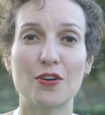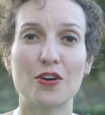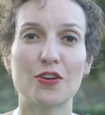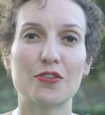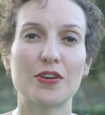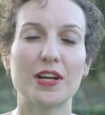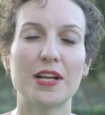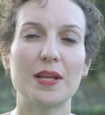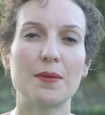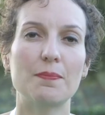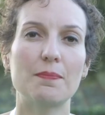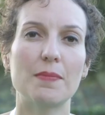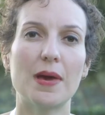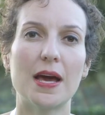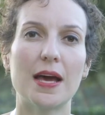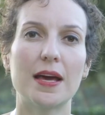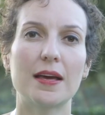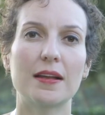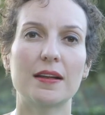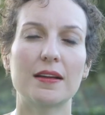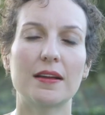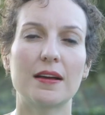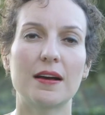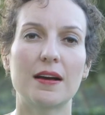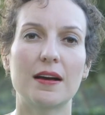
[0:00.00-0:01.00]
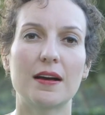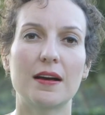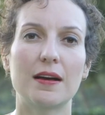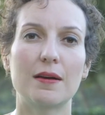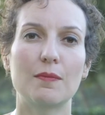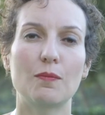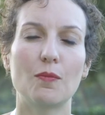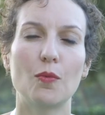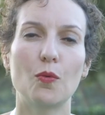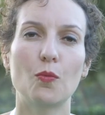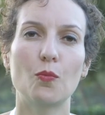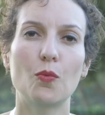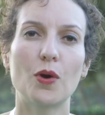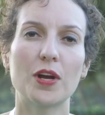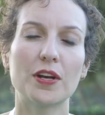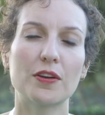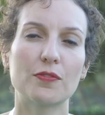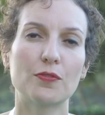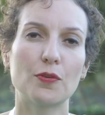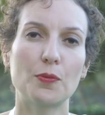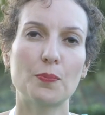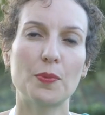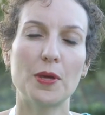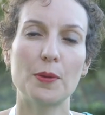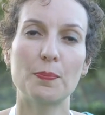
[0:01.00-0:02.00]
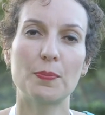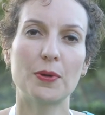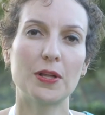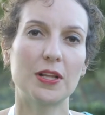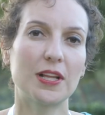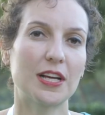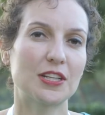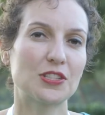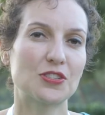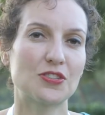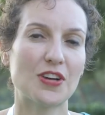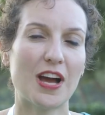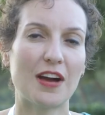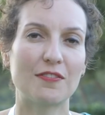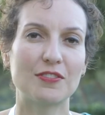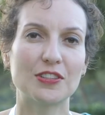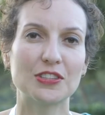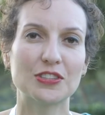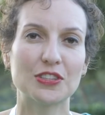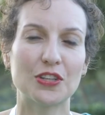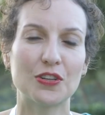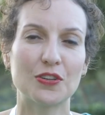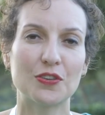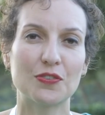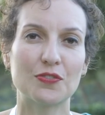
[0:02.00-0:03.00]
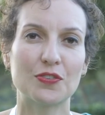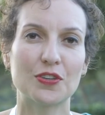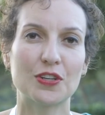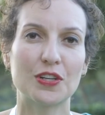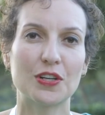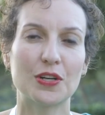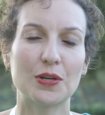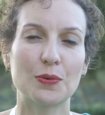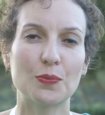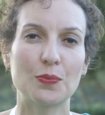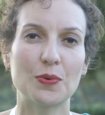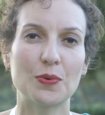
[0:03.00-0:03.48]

already met um, wonderful people. I traveled over